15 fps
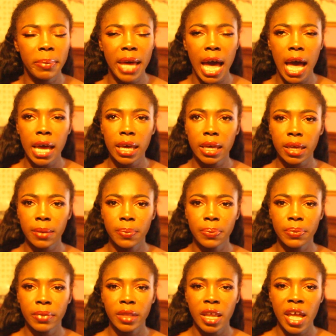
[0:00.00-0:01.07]
back.
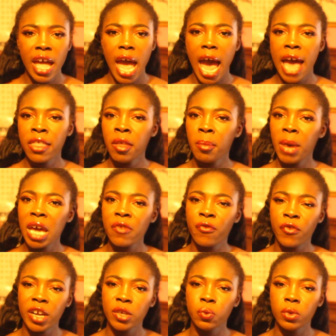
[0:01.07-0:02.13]
And then my
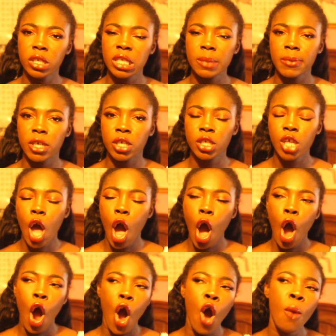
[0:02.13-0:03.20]
friend whispers,
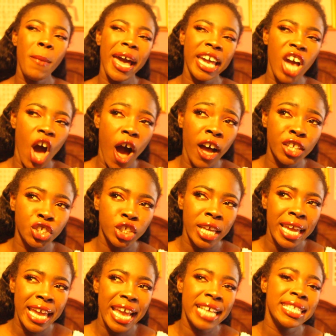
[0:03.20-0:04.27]
oh my gosh,
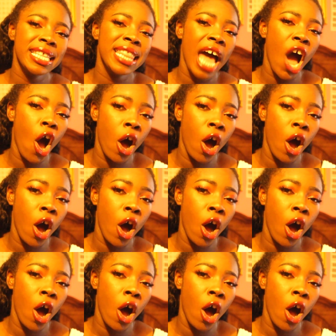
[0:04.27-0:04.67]
isn't that